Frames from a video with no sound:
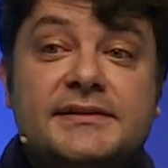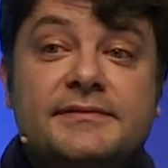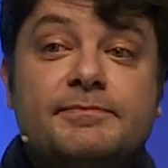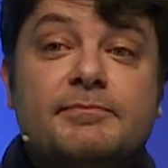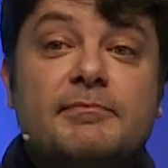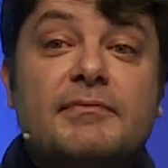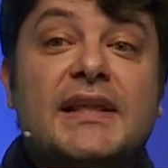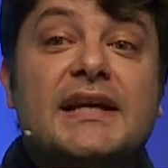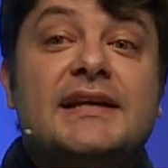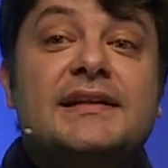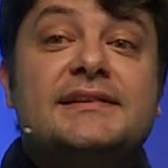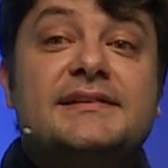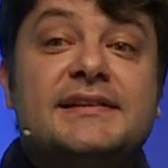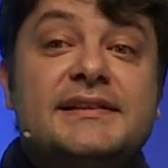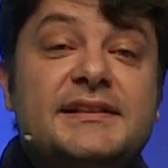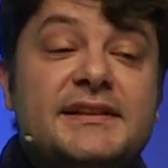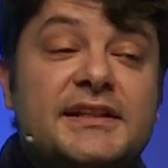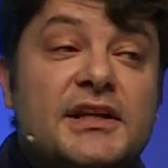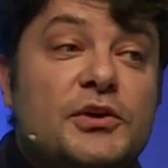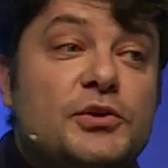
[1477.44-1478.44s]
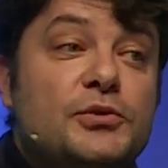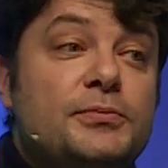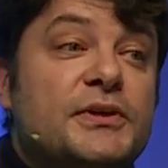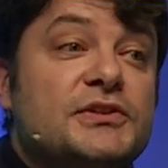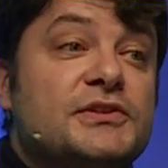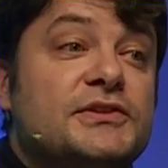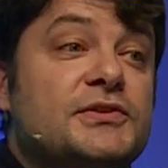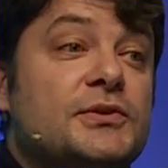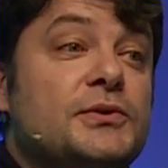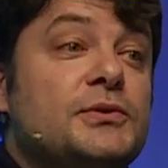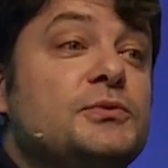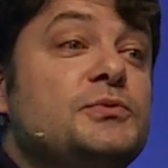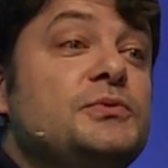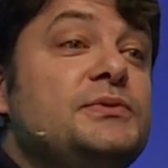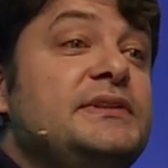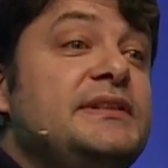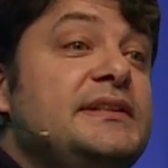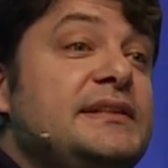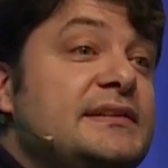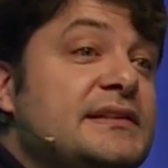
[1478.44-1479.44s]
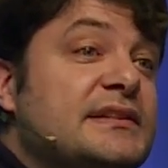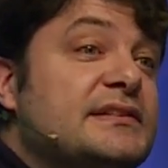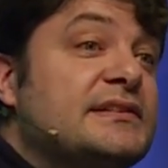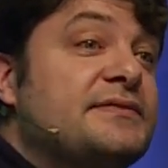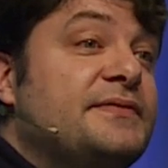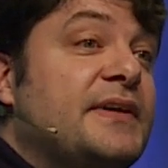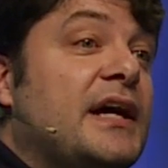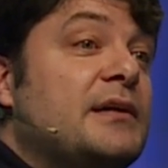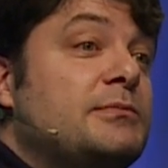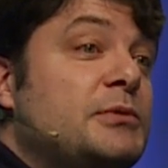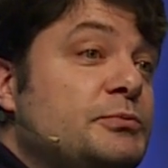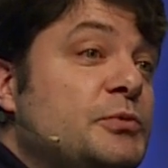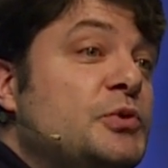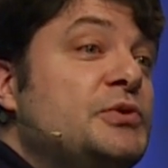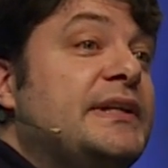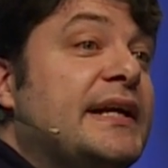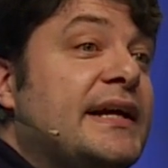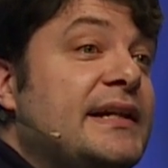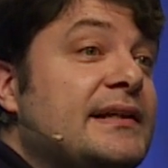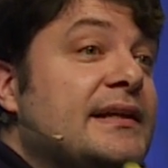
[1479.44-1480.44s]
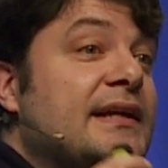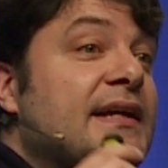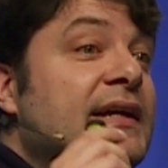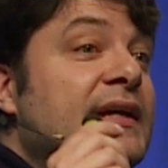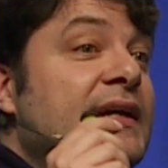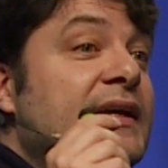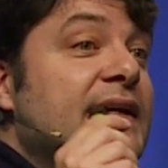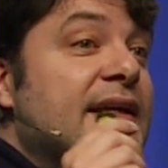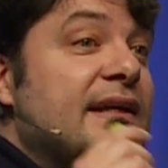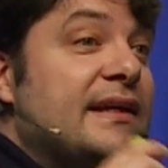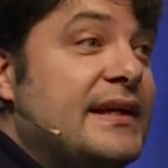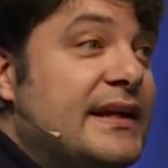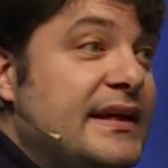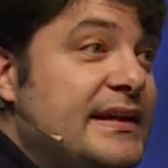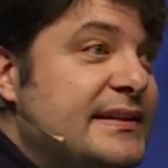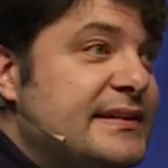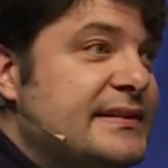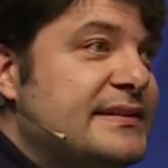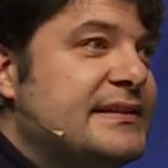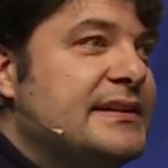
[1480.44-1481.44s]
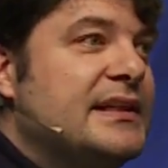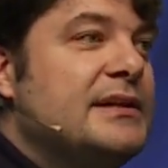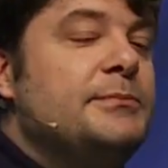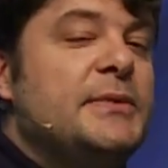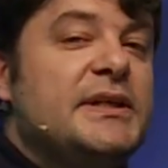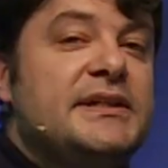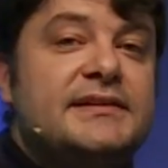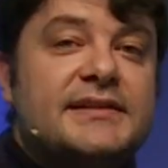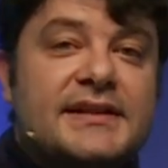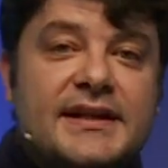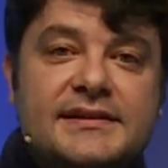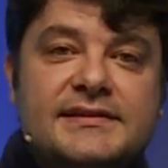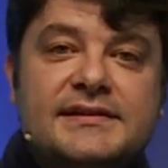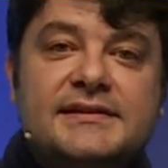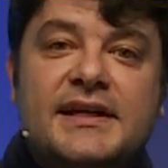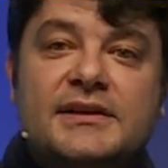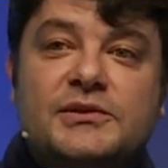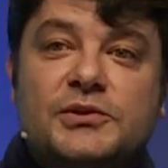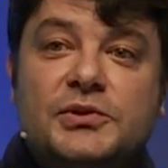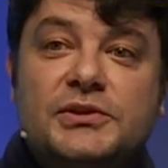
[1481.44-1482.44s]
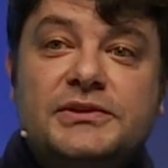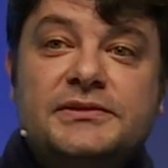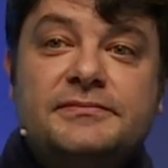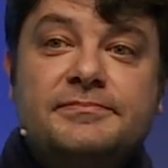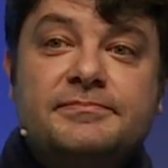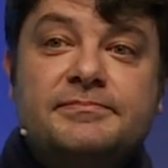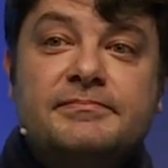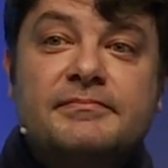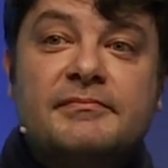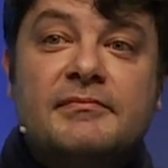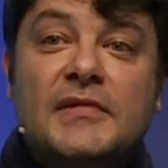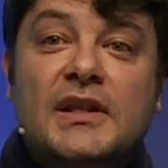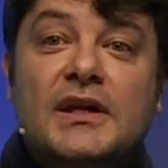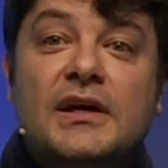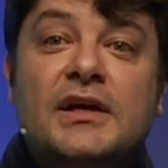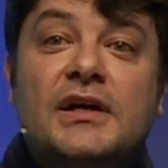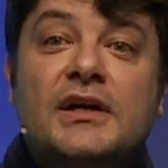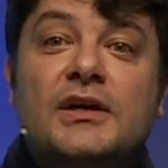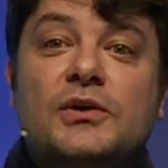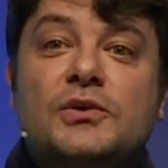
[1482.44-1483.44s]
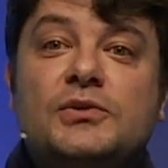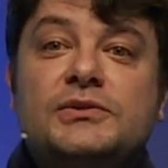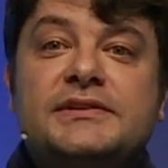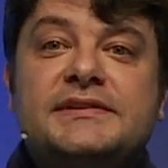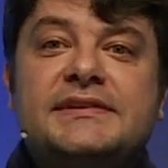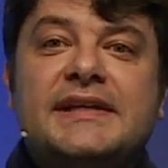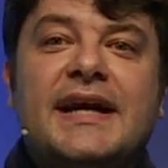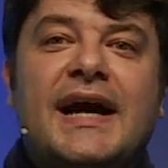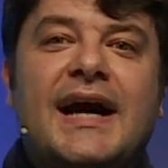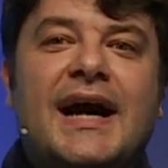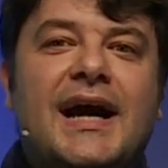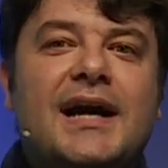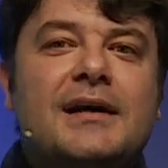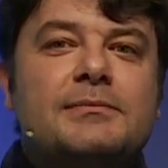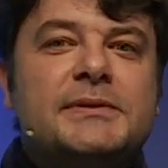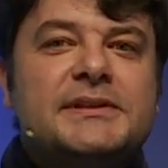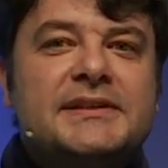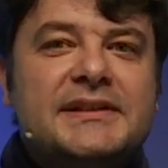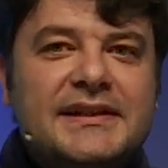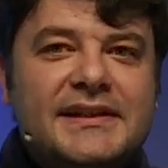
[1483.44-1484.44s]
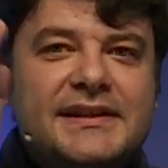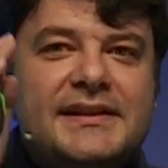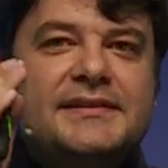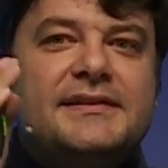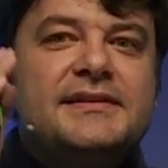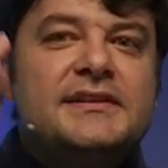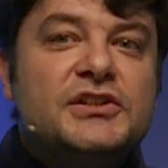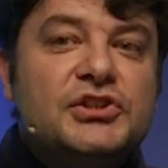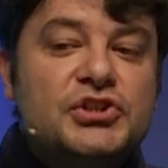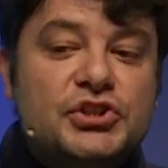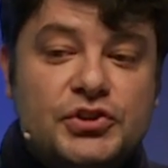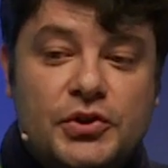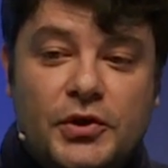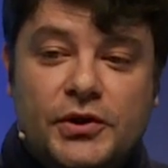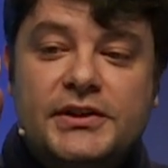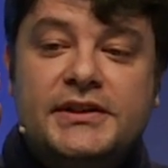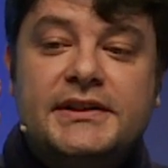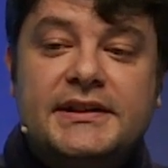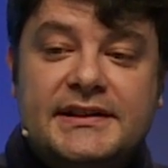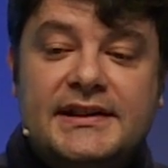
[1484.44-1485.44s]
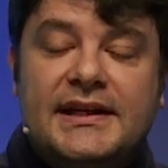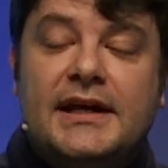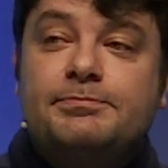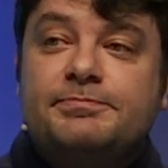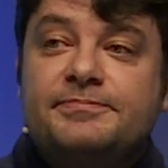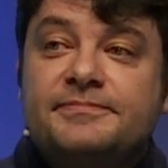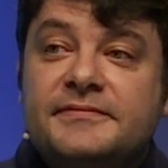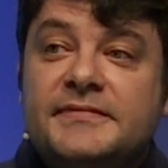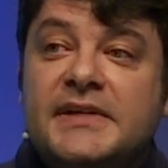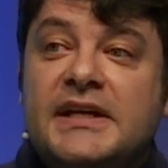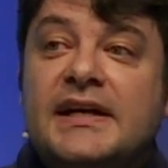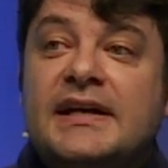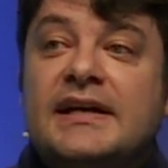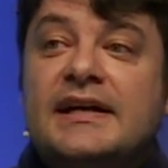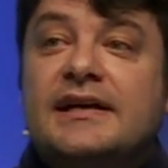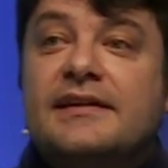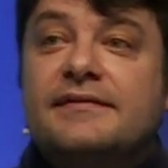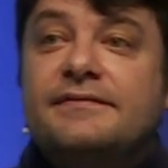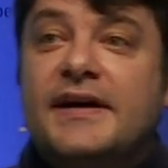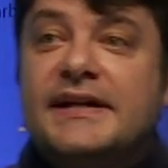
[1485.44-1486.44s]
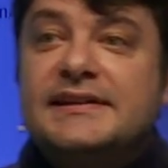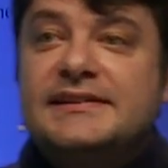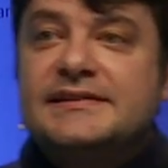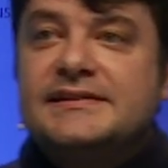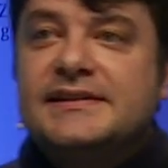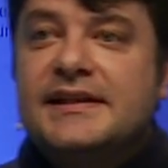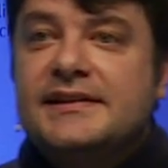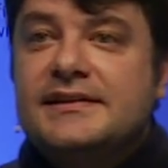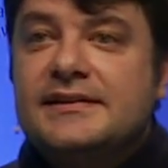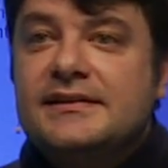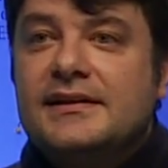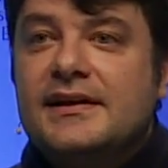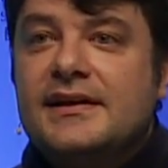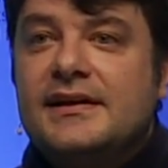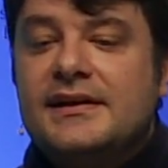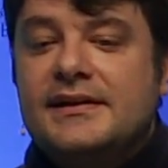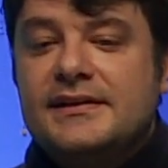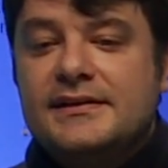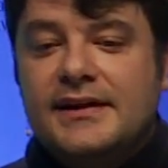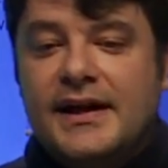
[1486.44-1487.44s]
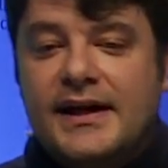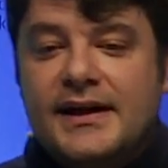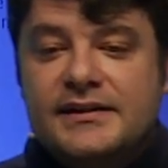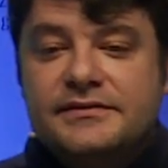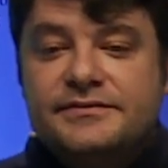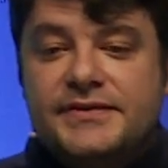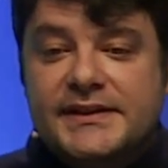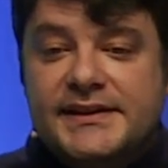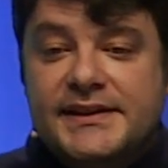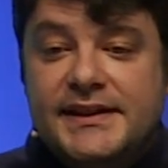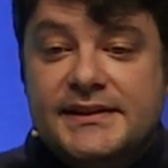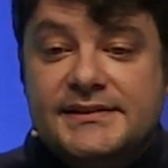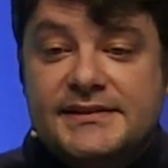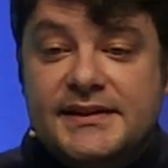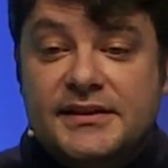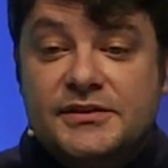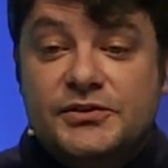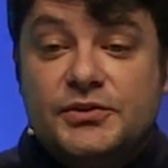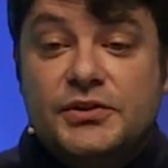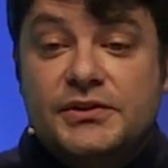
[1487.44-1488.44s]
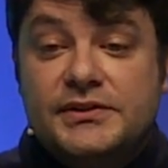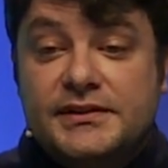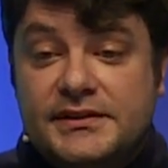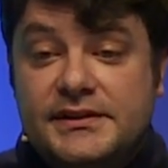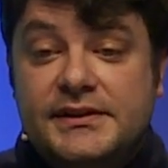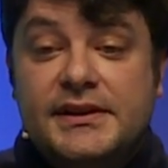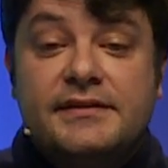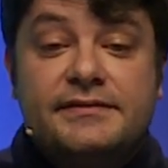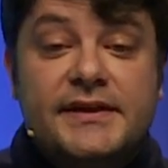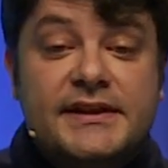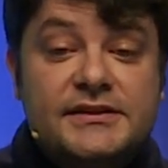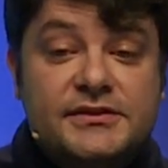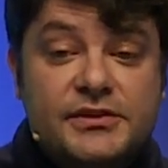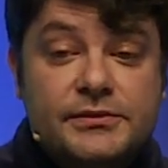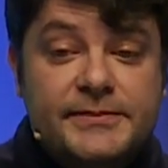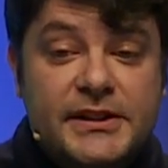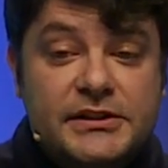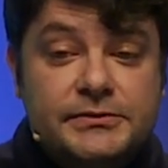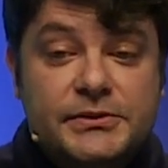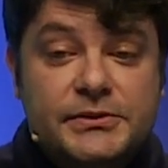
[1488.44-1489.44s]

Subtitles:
So we see a lot of self-deception here. The people selling ads on Facebook, for example, are convinced that this kind of market is